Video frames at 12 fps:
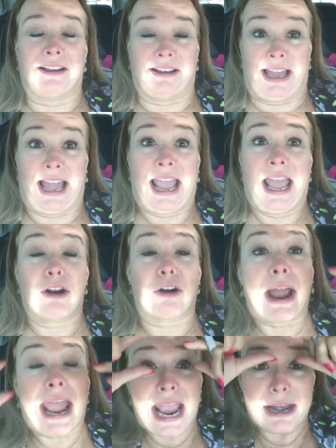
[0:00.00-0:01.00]
a hat or
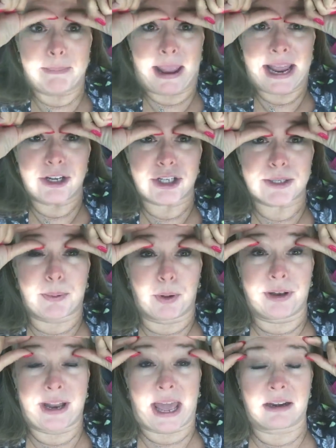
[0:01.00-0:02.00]
a headband just
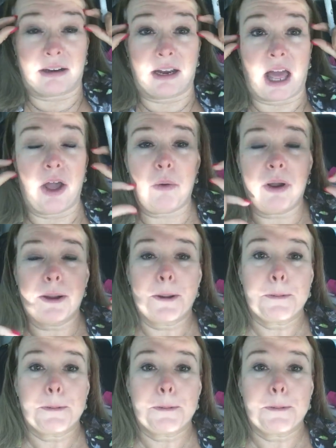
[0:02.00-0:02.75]
pulled down low.